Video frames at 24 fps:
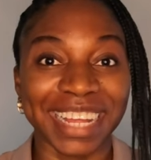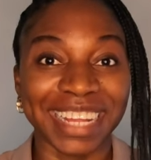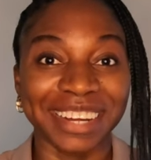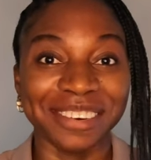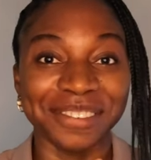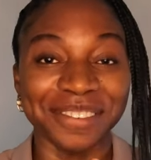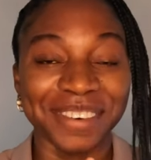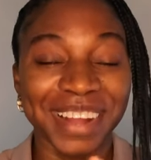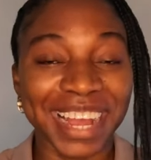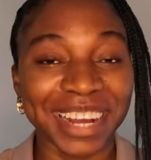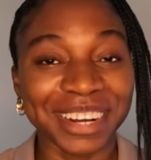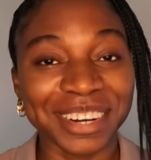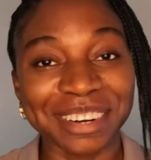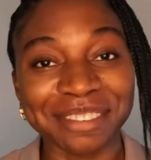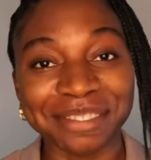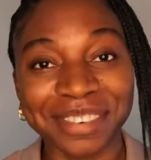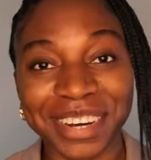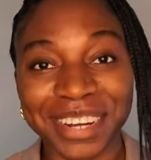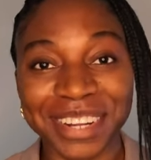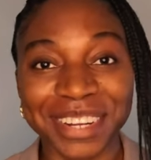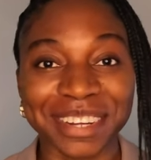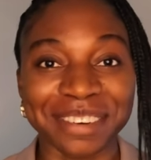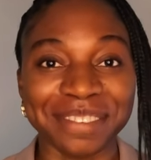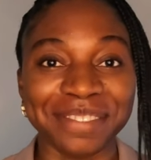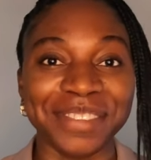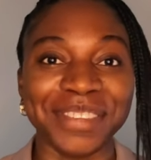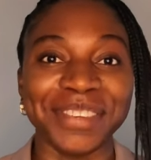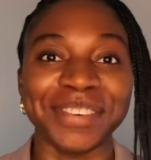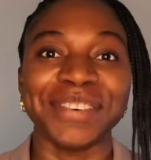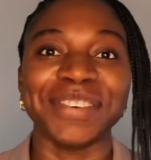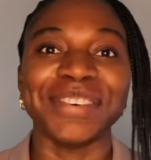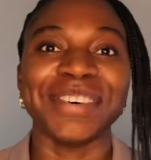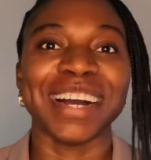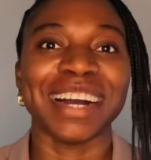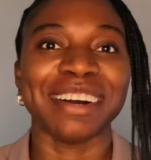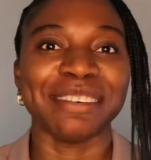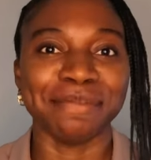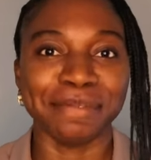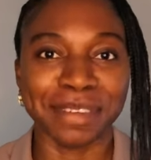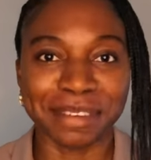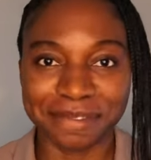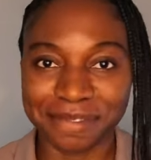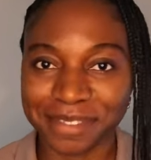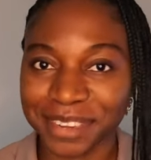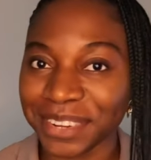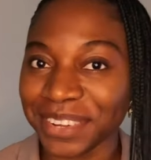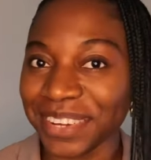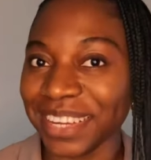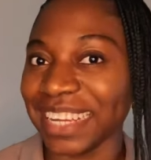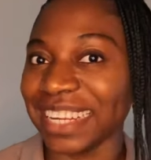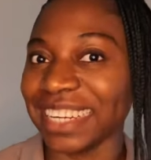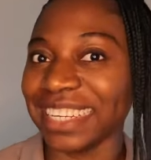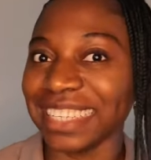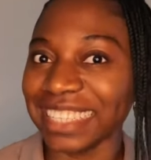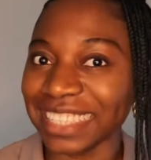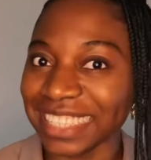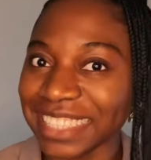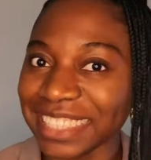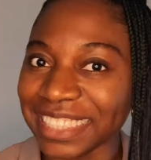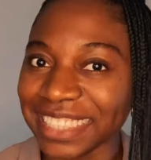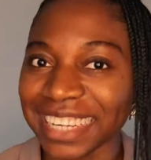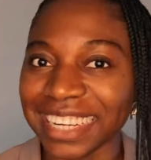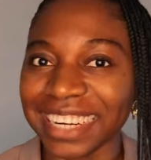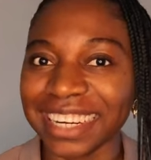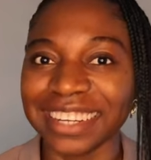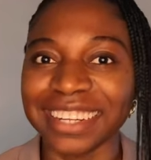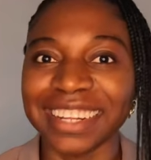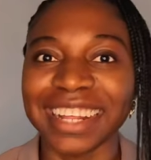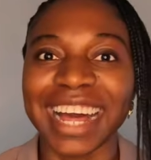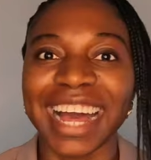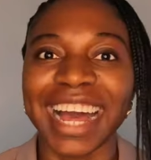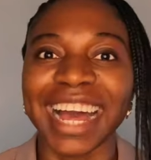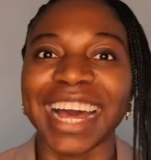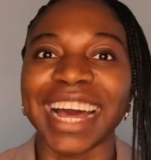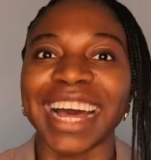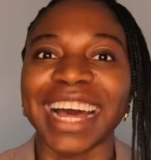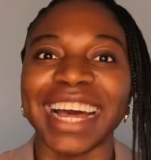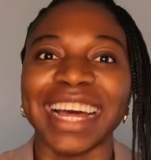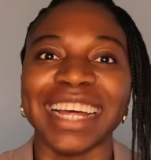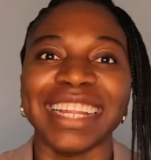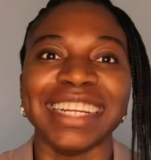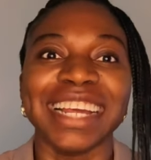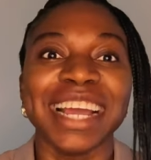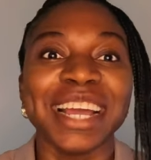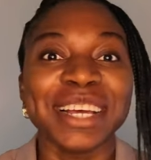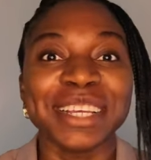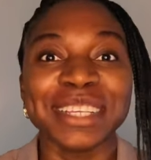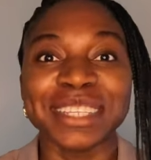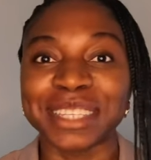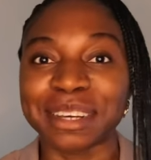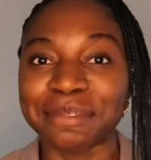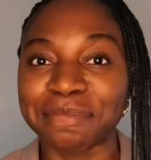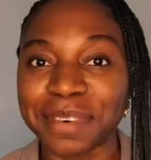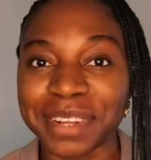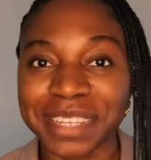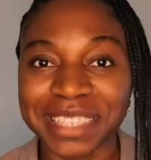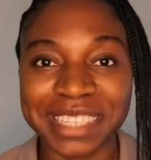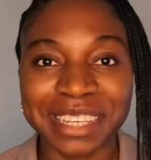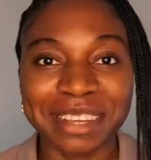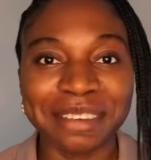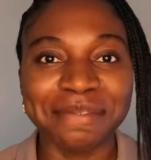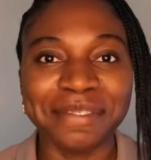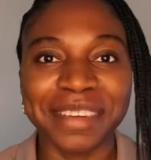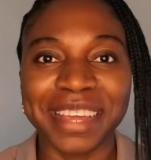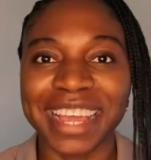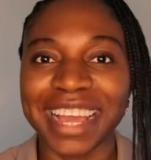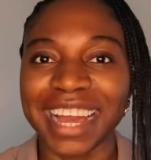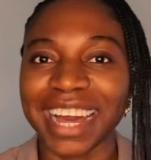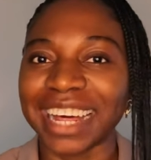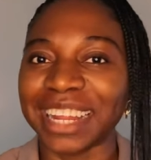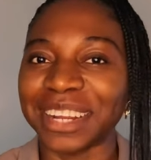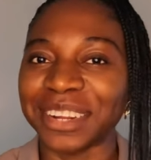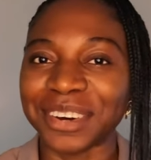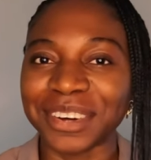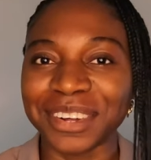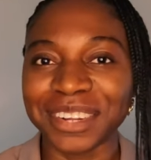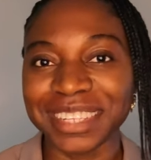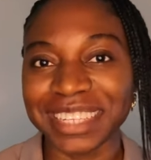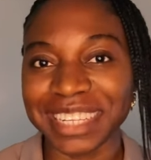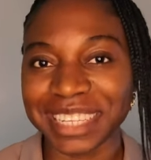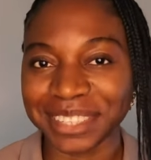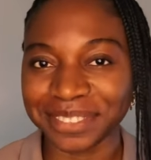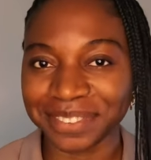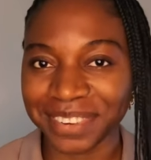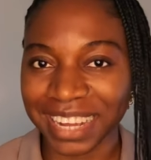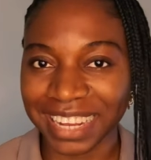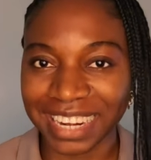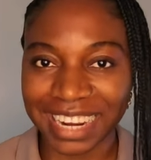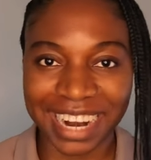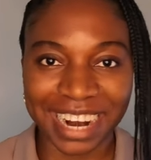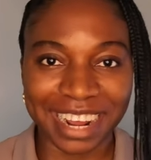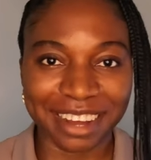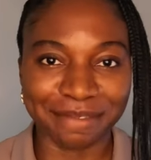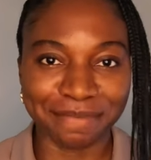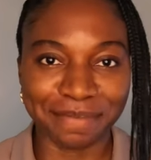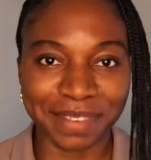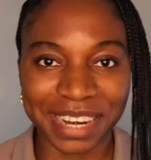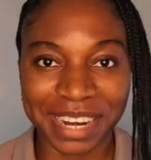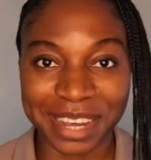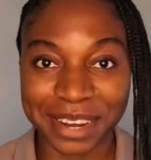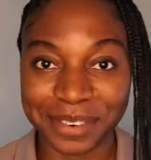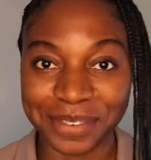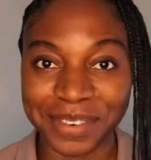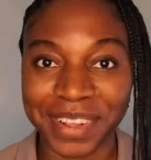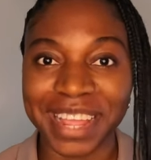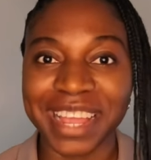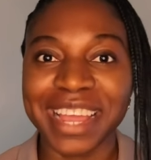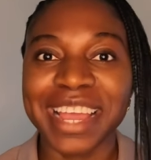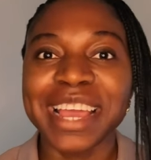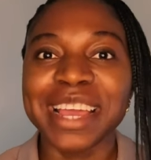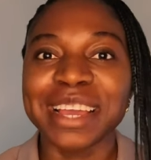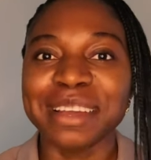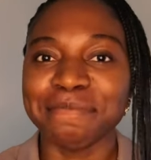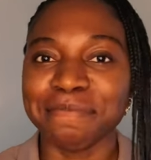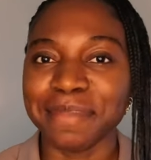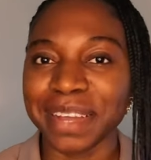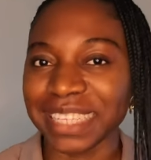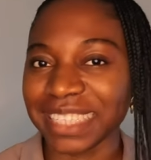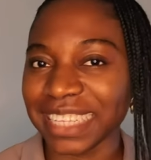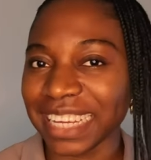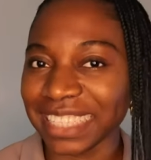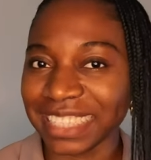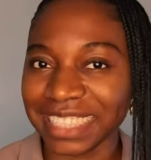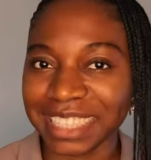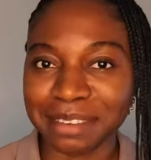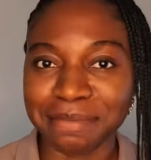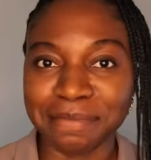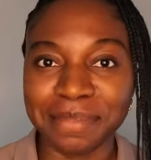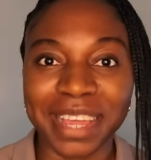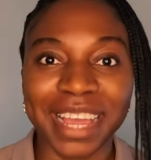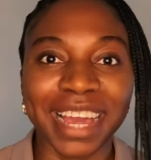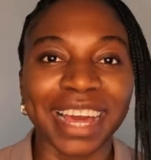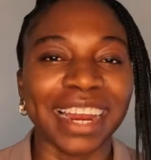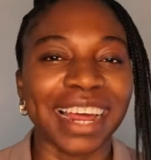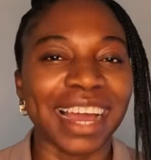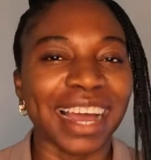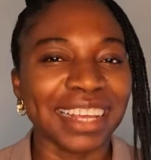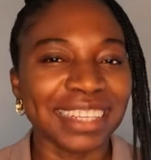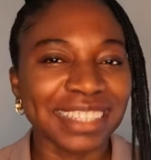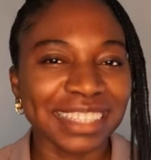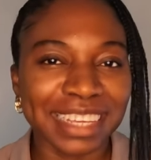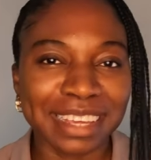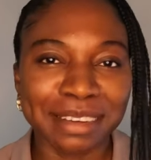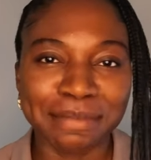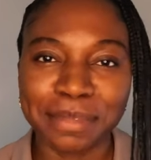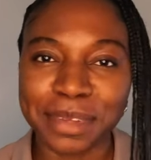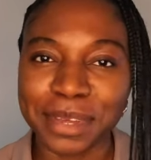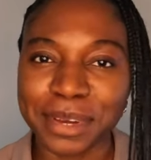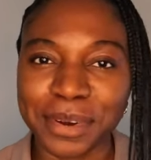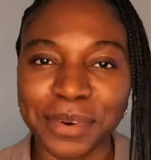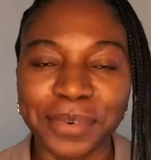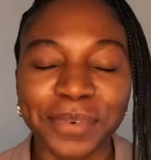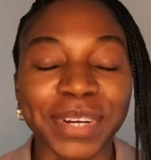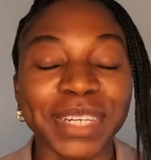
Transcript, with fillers: and welcome all of you who have been following this channel and supporting me and all this while that I've been away, messaging me and asking me your